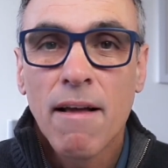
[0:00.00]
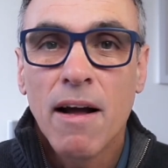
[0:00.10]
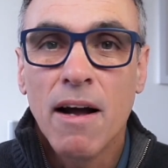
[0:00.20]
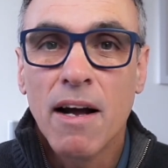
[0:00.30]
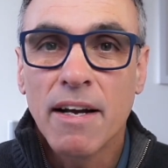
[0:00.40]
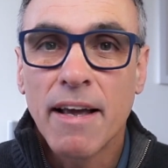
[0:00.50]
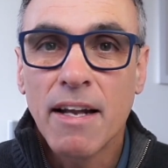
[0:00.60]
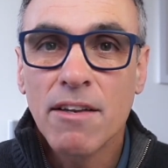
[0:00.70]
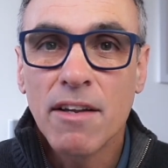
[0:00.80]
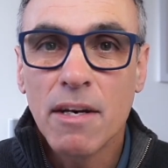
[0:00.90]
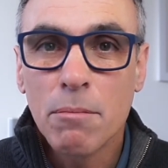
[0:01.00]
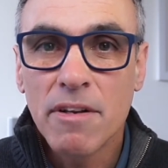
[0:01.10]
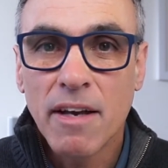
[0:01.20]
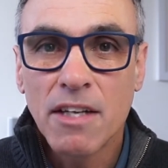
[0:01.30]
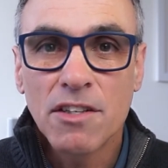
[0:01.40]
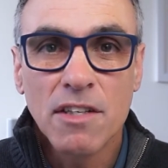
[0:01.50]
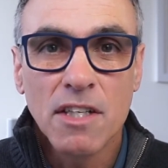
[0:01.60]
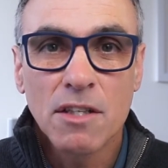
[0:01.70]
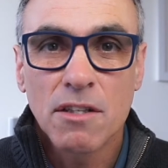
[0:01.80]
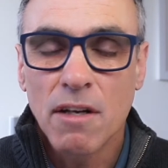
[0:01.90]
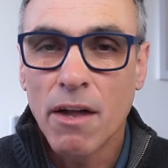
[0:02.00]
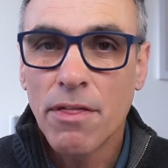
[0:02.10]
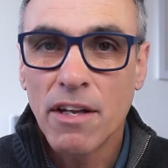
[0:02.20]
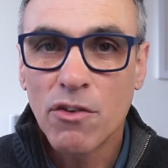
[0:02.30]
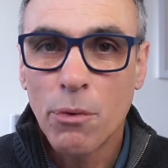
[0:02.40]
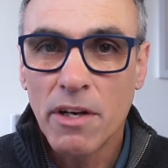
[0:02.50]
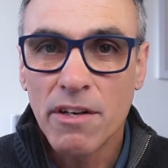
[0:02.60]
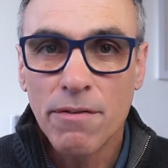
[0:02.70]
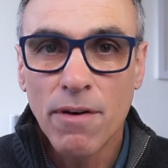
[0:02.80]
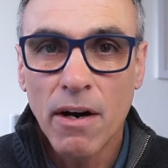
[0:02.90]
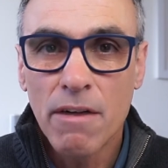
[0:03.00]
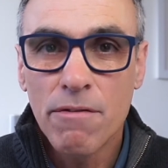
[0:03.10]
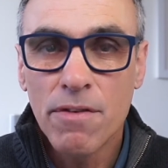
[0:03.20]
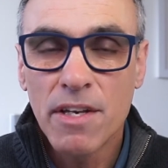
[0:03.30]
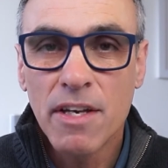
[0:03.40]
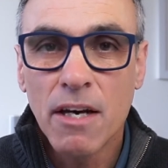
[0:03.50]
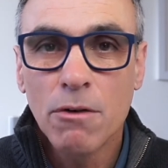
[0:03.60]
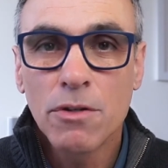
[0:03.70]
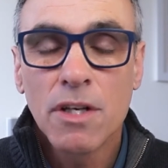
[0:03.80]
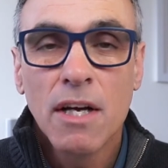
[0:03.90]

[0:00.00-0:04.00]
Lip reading: Again, the limitation is, I think, 25 videos.